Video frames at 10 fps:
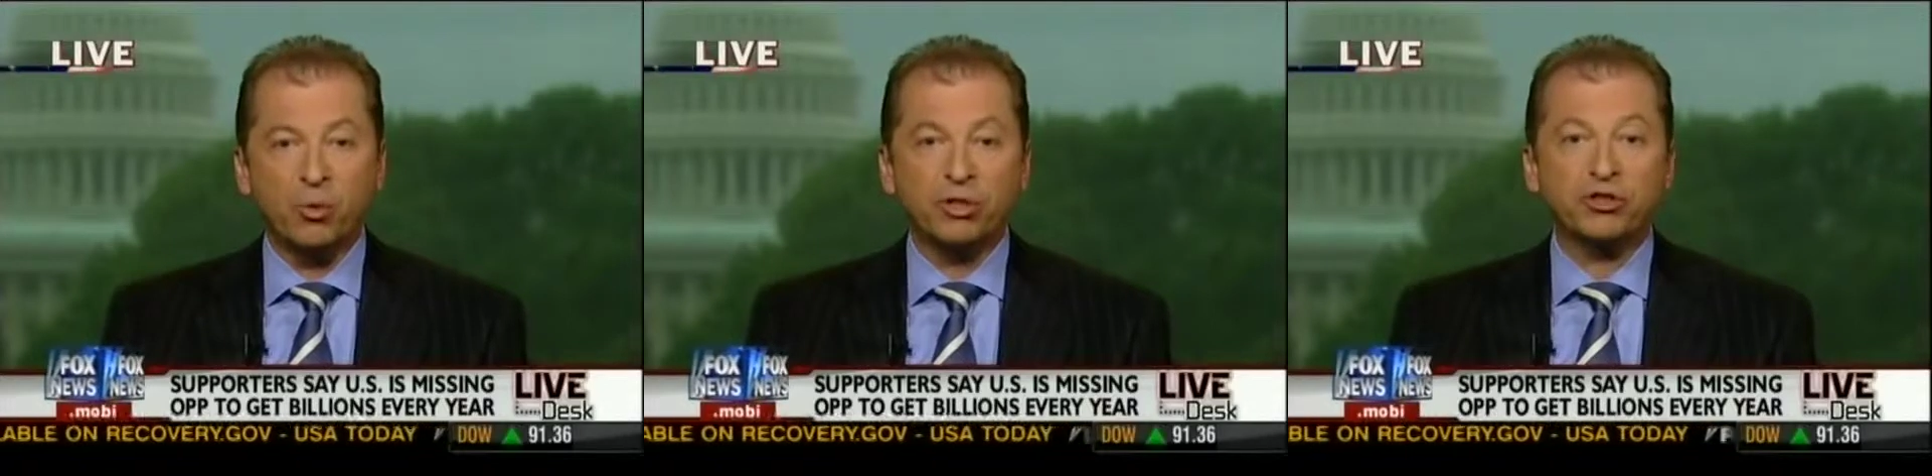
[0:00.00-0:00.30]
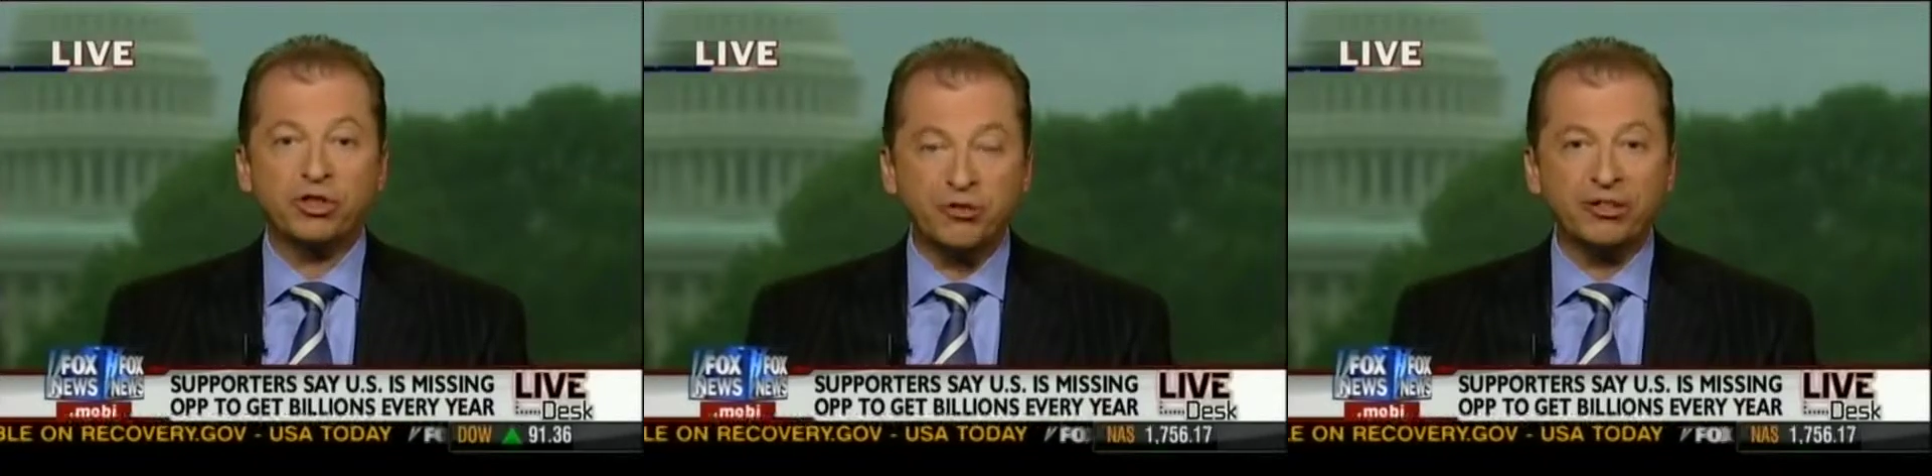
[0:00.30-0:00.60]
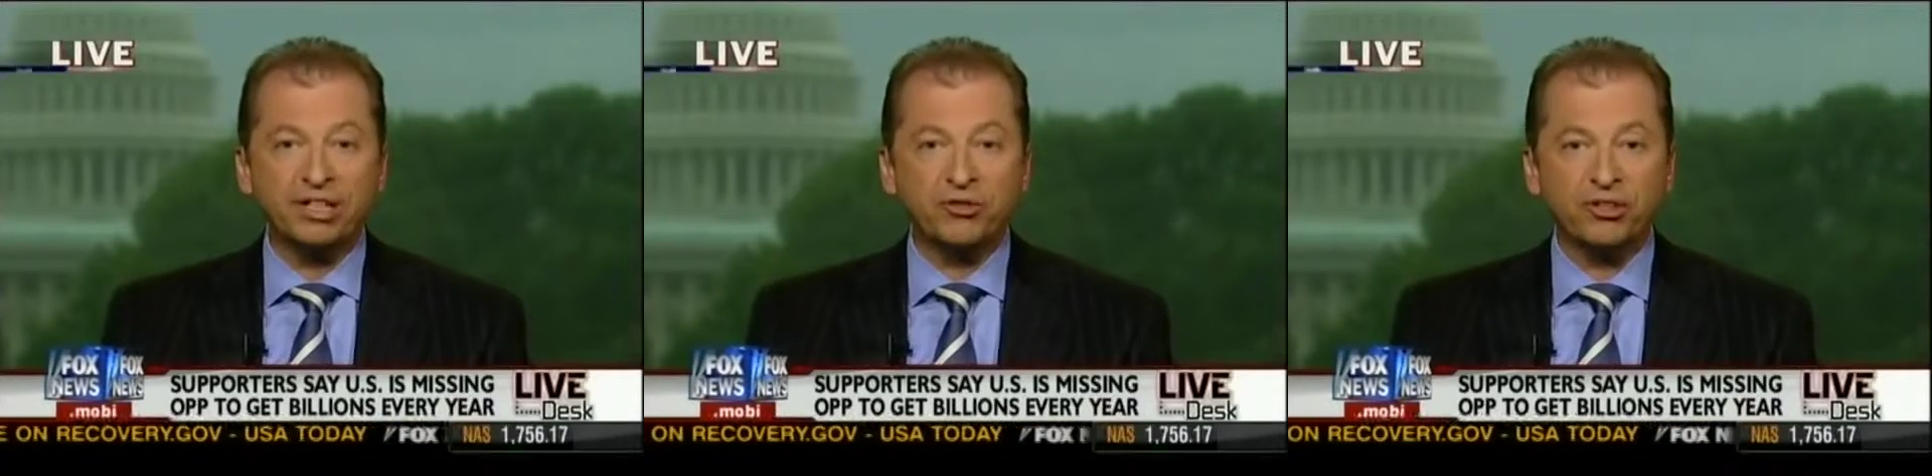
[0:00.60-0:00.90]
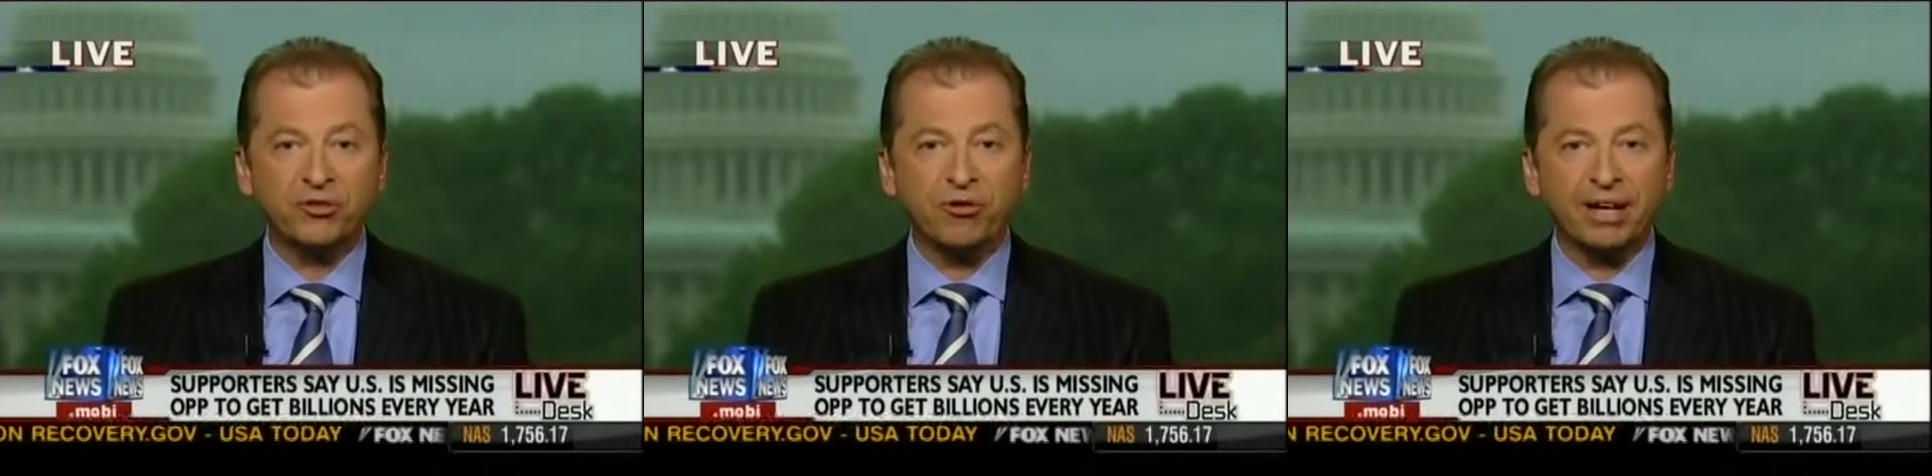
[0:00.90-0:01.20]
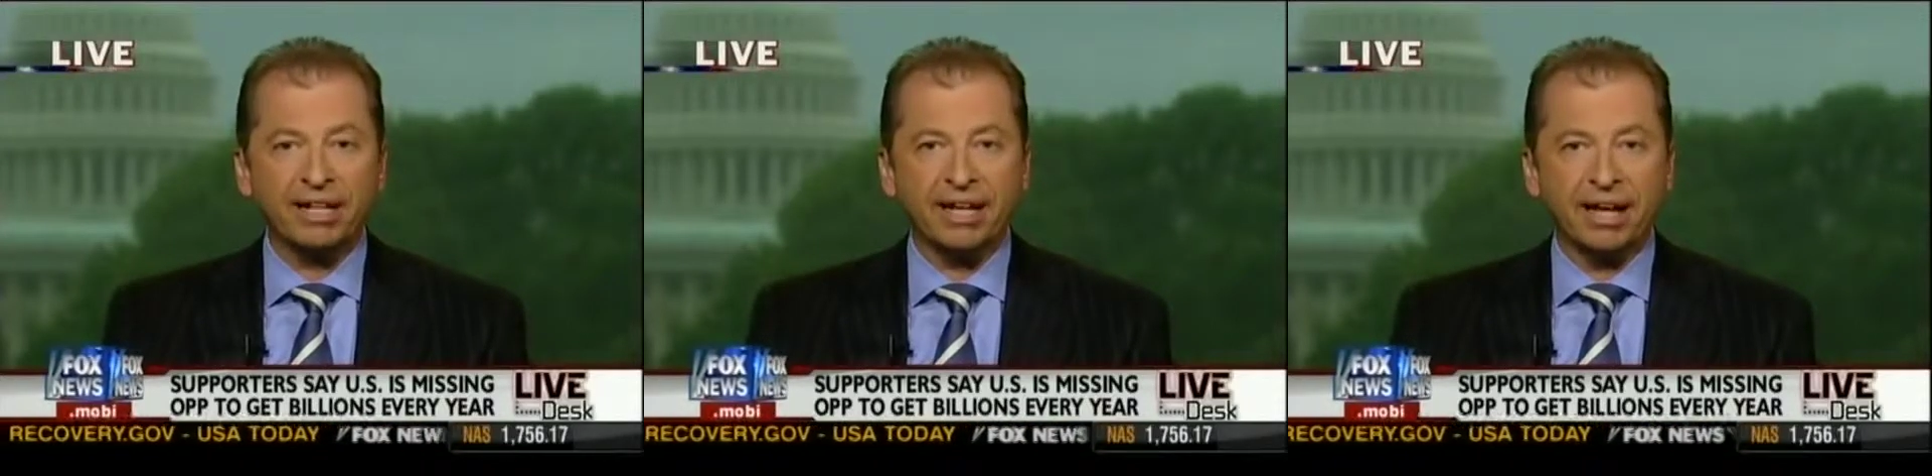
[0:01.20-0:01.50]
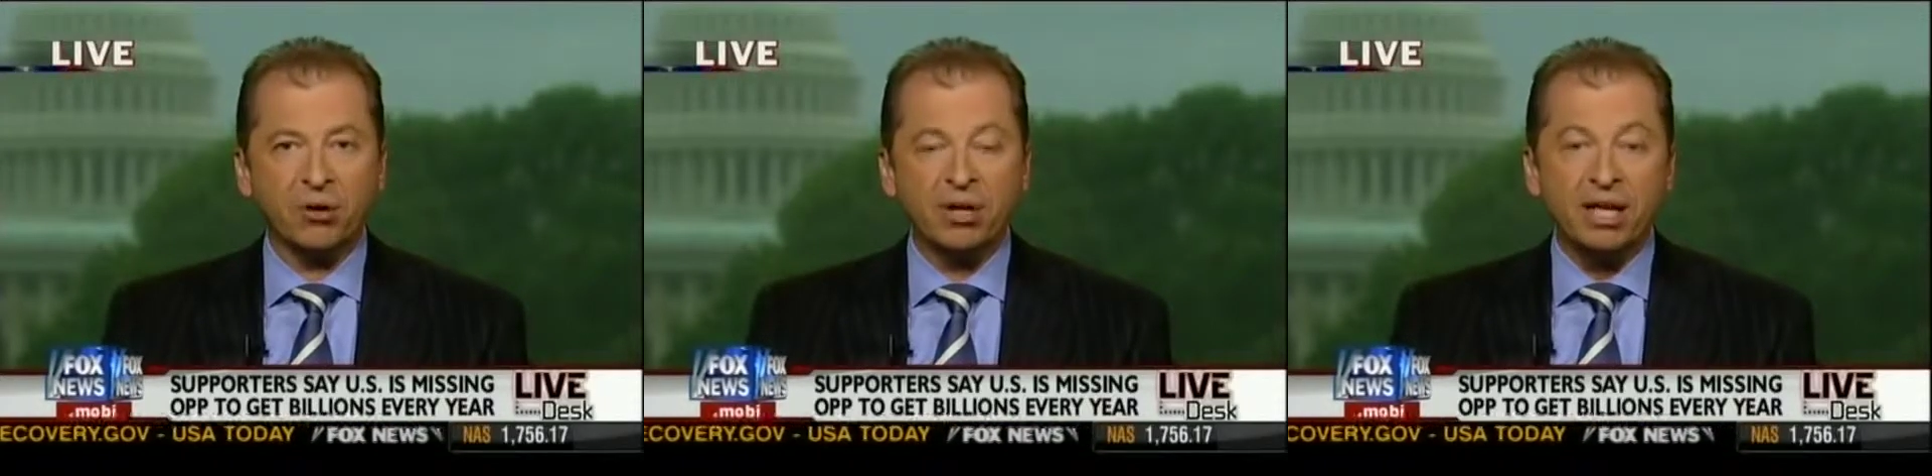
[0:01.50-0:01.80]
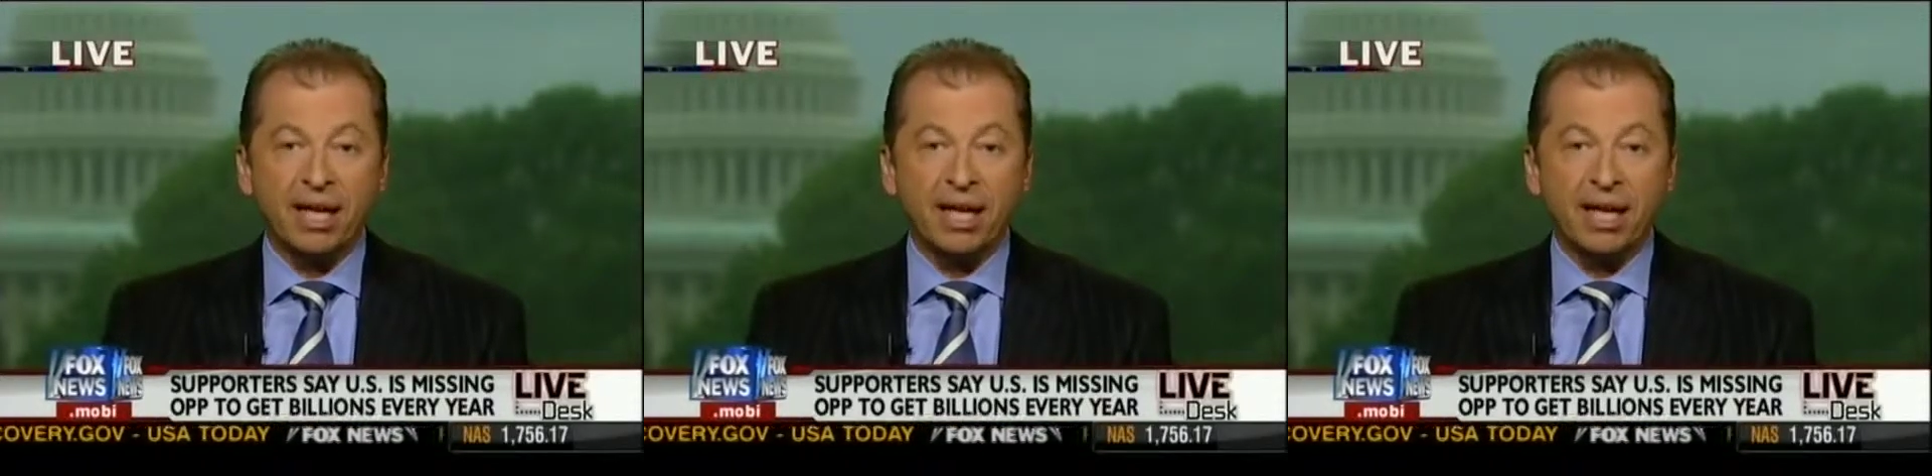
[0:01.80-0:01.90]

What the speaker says: which doesn't exist right now.